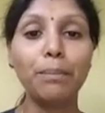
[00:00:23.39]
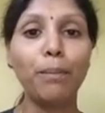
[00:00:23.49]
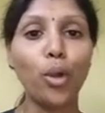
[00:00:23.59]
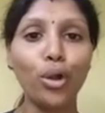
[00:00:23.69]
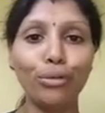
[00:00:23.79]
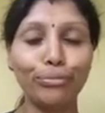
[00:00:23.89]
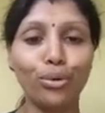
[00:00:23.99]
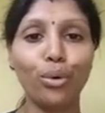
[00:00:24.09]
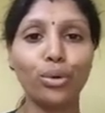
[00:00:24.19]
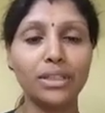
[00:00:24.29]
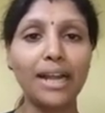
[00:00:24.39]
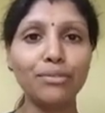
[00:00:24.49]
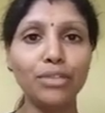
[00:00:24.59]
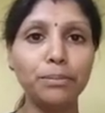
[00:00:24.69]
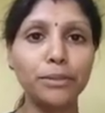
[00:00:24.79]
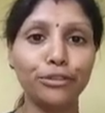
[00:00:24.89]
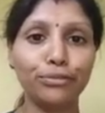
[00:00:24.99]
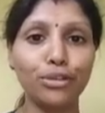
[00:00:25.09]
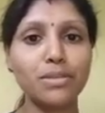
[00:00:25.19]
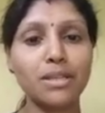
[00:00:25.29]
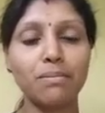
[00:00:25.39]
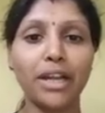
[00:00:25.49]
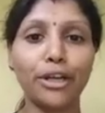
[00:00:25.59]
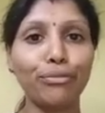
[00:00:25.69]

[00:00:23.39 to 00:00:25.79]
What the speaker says: block of code that will perform some kind